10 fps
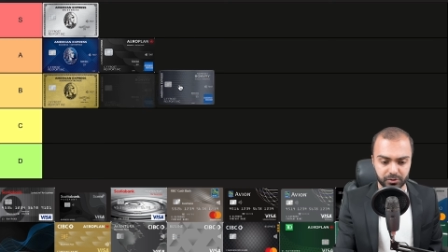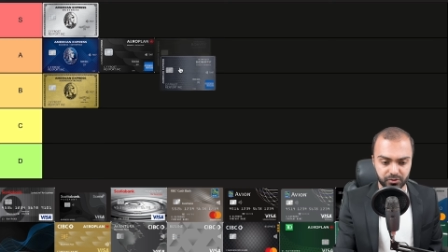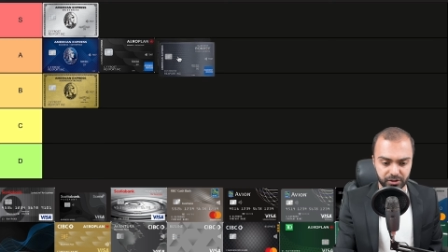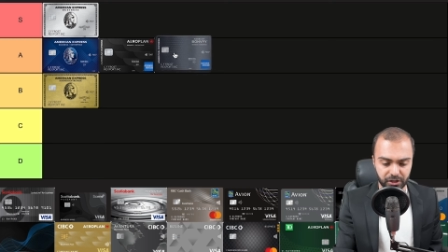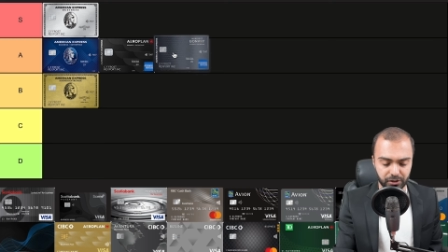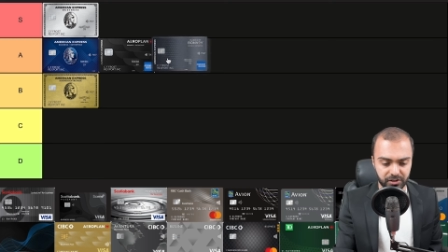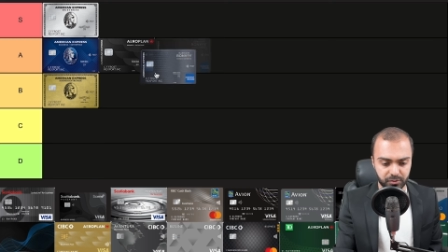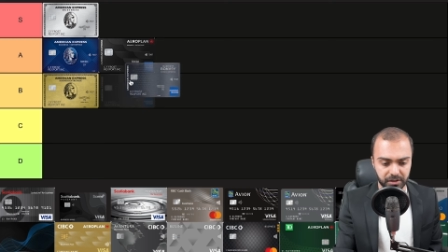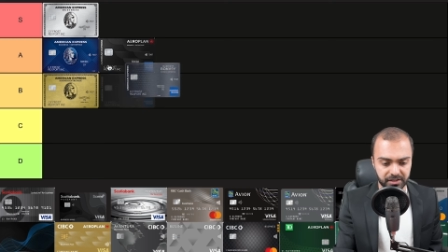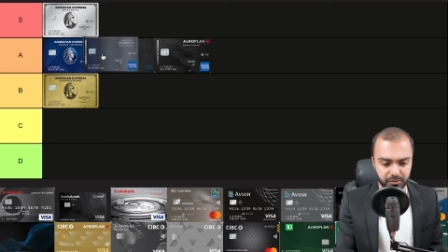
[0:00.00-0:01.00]
really good as
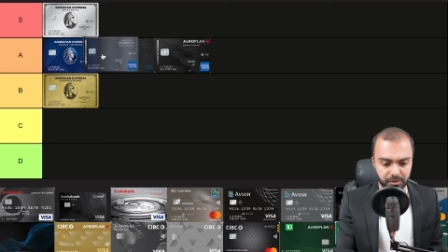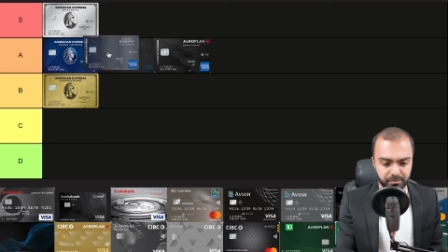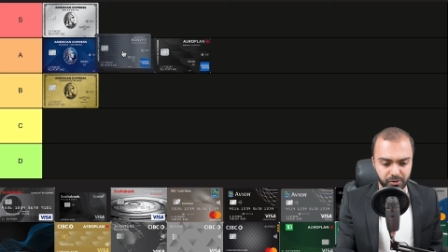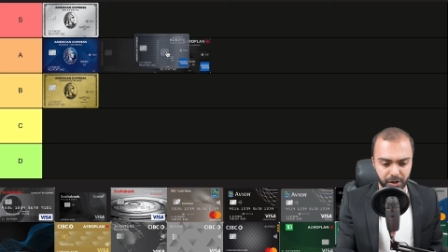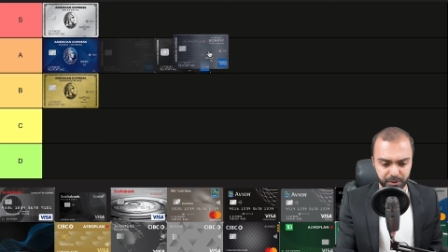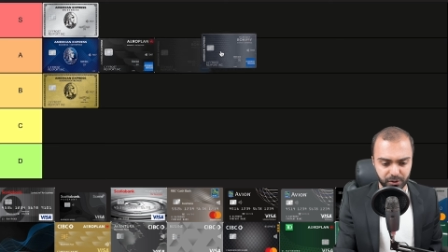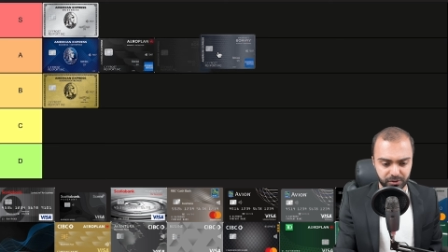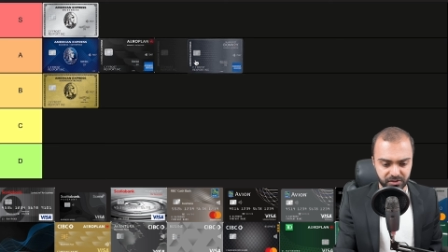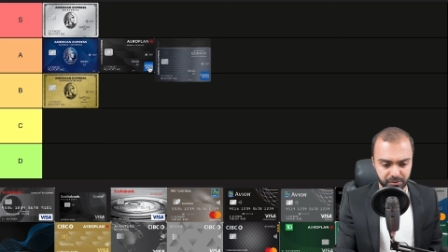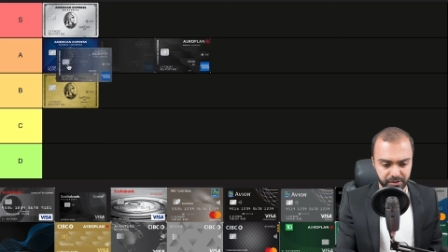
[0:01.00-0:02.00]
well. This one probably goes
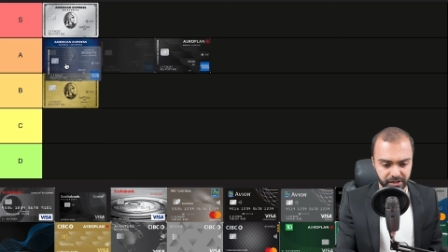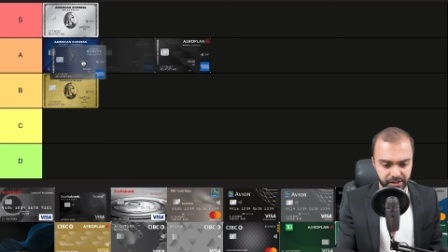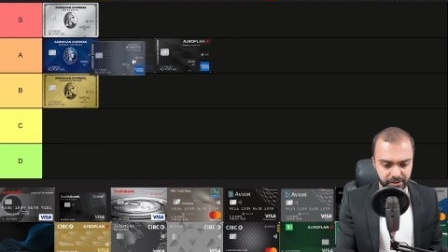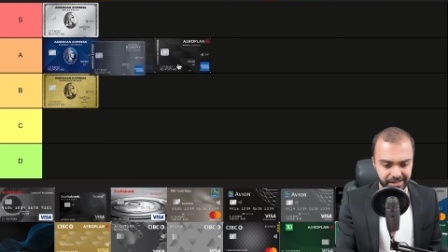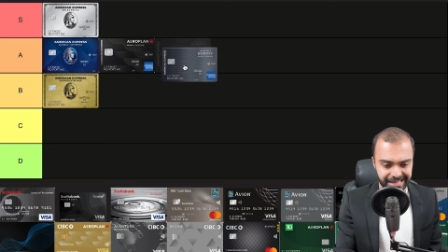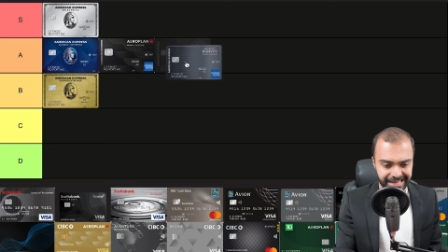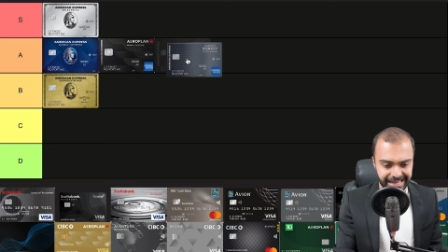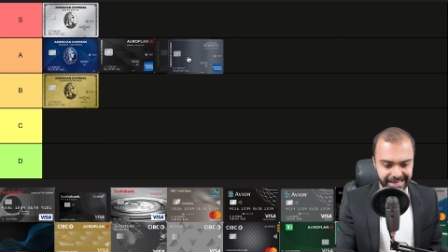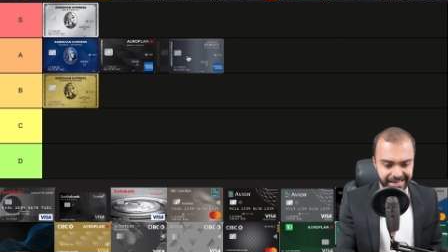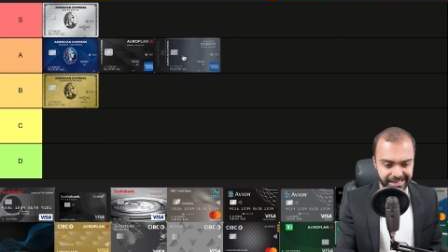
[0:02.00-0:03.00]
somewhere here in the
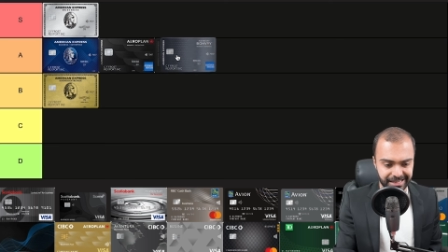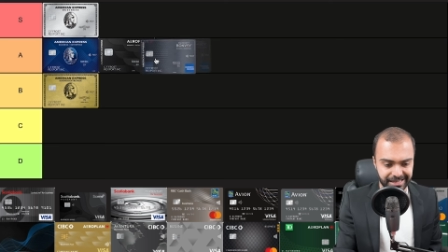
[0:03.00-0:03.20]
A